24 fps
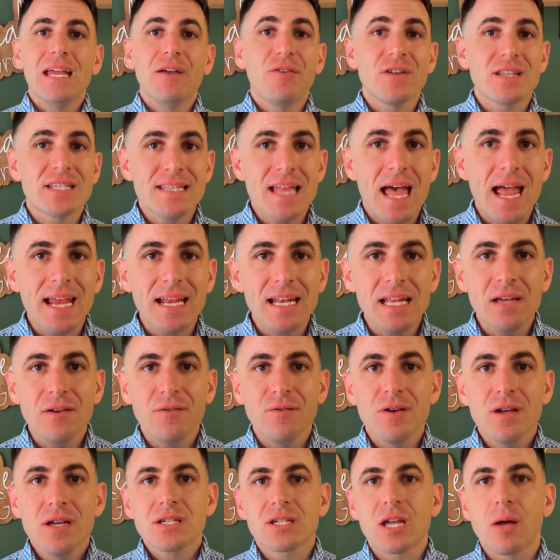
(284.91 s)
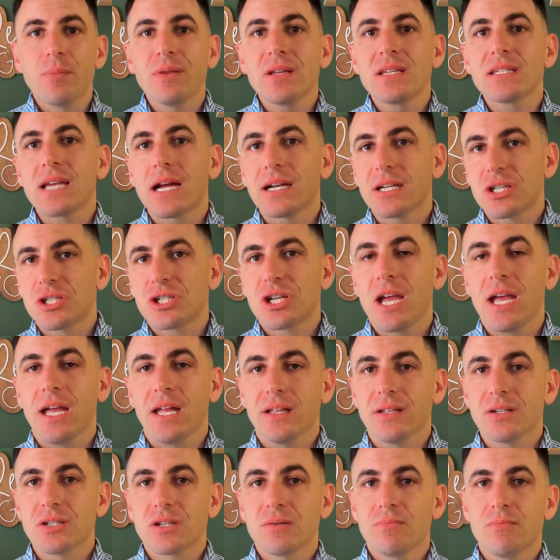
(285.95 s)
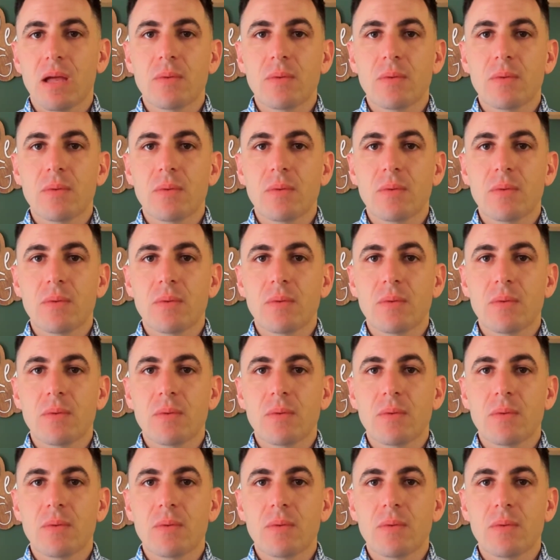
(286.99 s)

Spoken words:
If it's negative, something's gotta change.